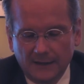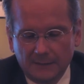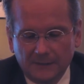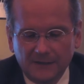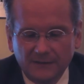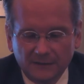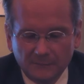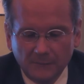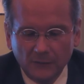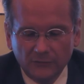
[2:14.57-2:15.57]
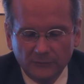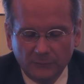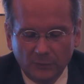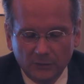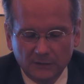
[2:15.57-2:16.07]
But I think the most
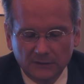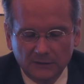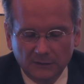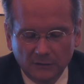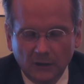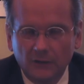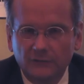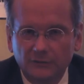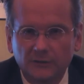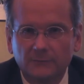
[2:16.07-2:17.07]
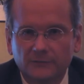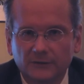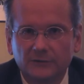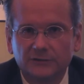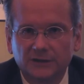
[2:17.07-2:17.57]
important long-term
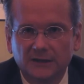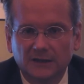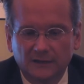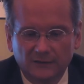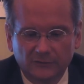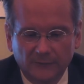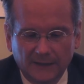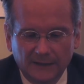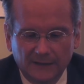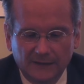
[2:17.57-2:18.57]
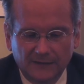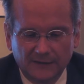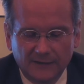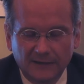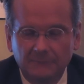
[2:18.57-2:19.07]
solution here is to recognize
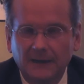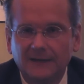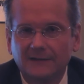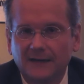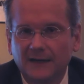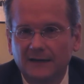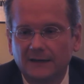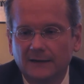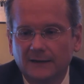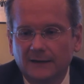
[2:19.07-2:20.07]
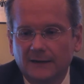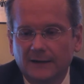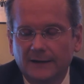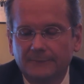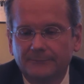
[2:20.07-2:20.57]
that it might take
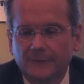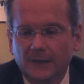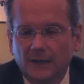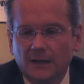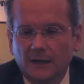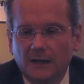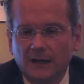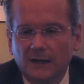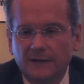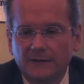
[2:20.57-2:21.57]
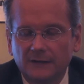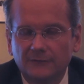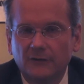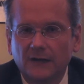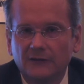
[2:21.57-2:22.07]
the
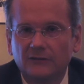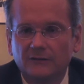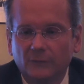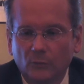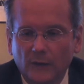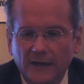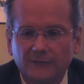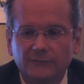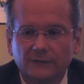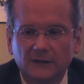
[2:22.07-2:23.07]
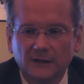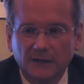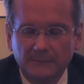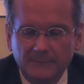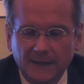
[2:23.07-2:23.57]
invocation of a way of
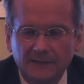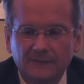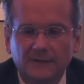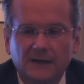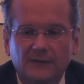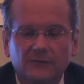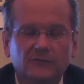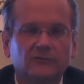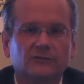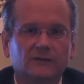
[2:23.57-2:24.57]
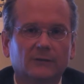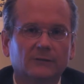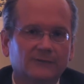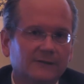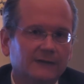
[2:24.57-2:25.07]
amending the Constitution that
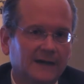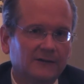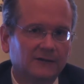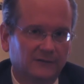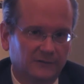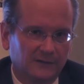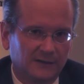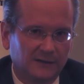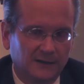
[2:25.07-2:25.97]
we've never actually seen.